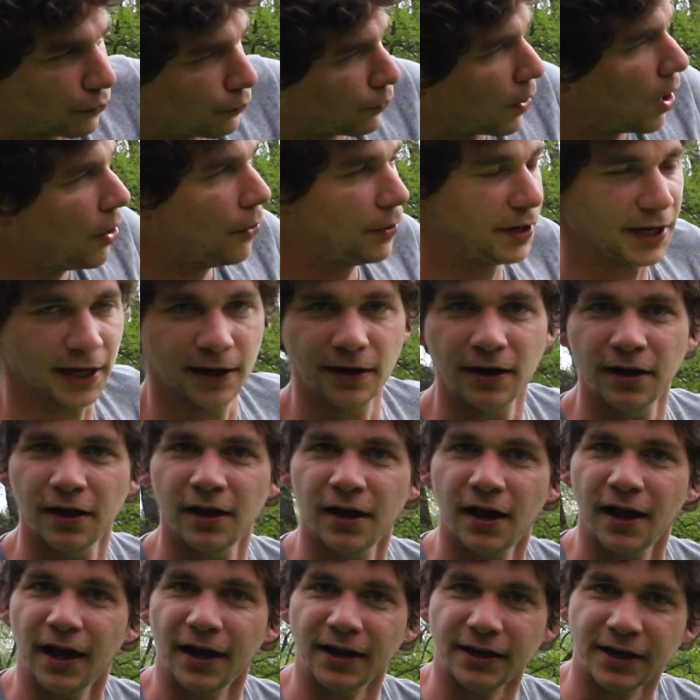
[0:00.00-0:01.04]
throwing it.
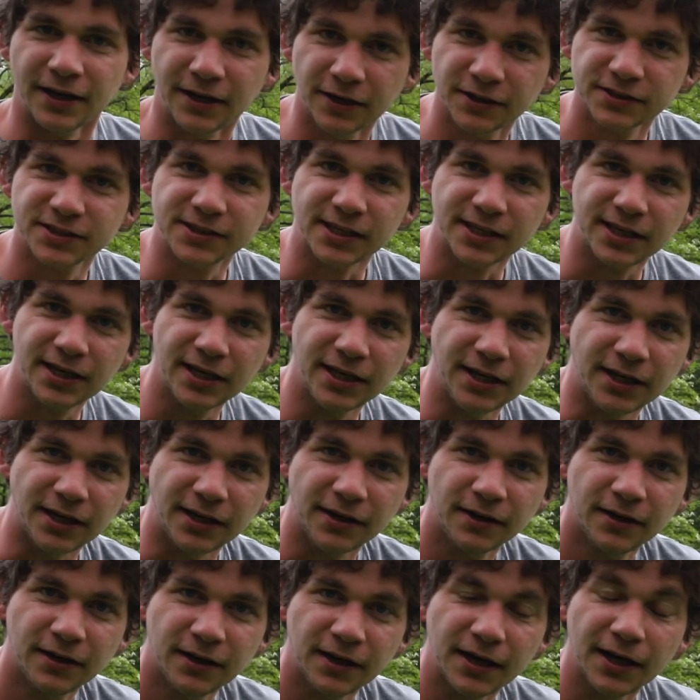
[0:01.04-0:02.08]
And here's the key.